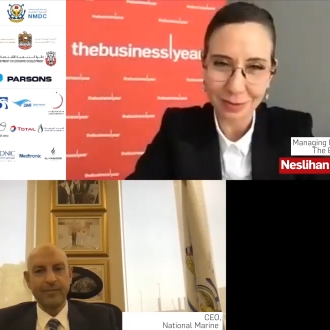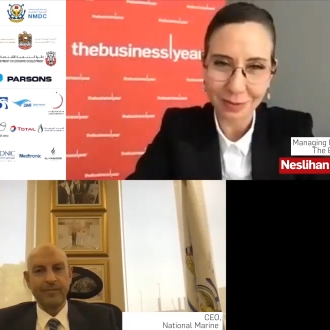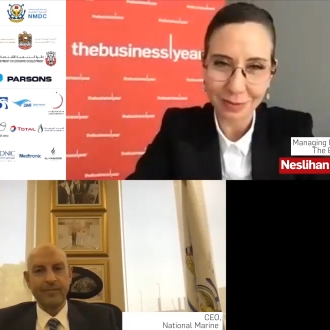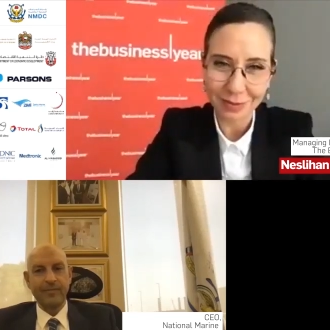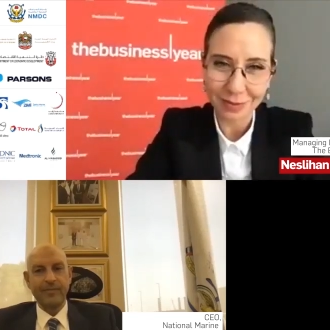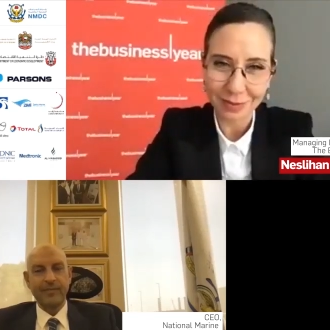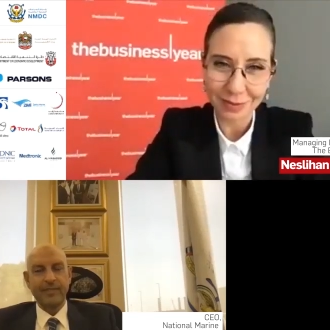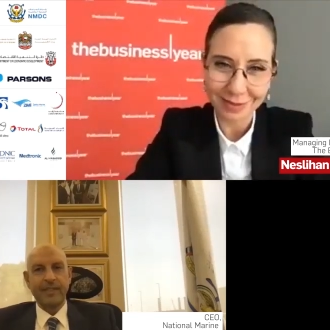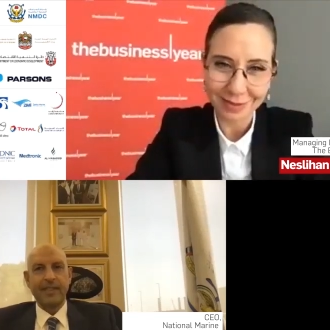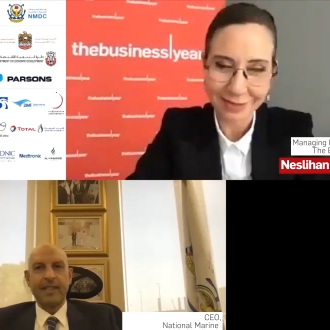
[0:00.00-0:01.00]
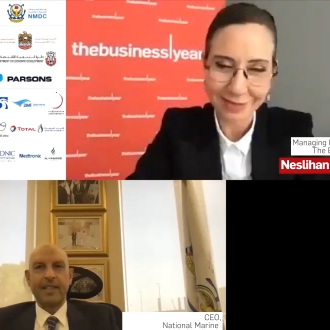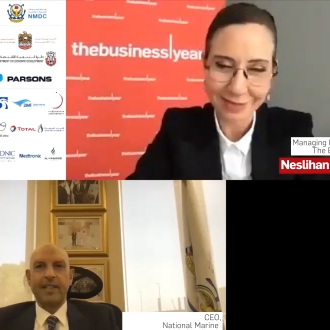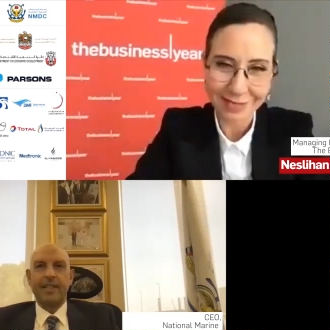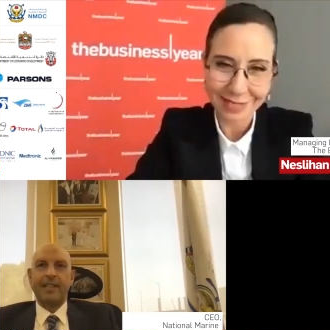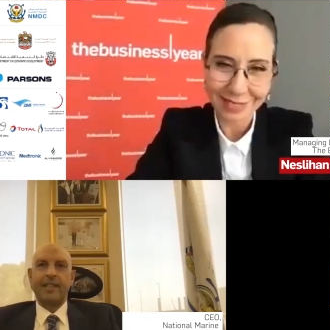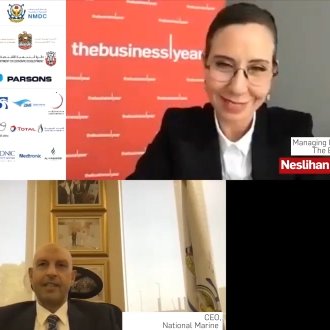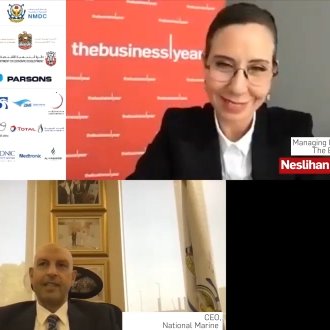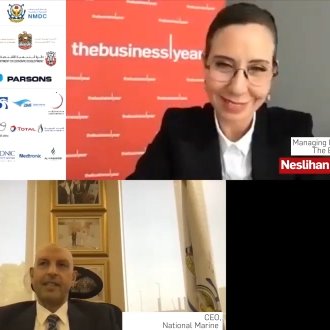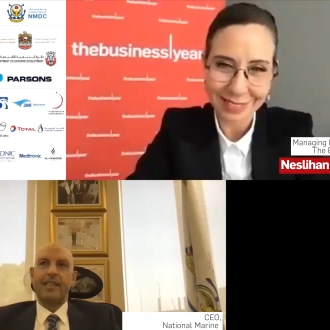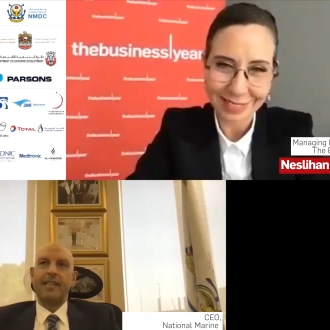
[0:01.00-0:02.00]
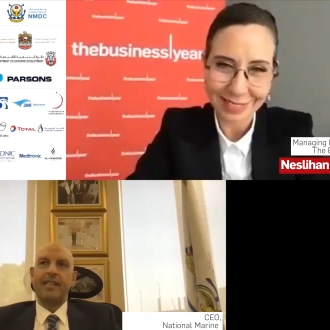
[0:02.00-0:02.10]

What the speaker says: [no speech]